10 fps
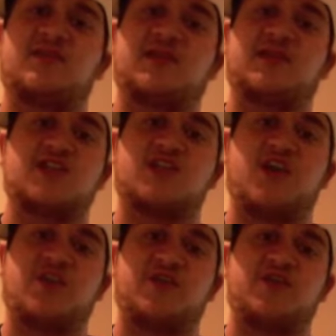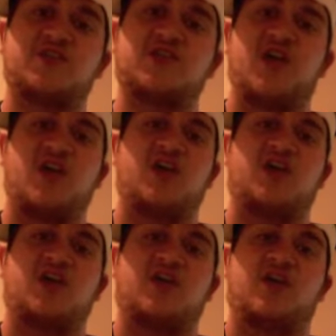That's all there is.
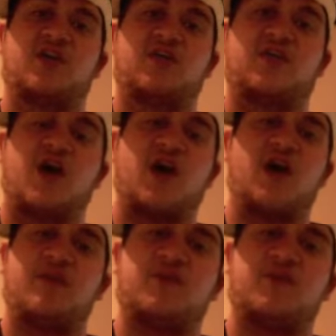The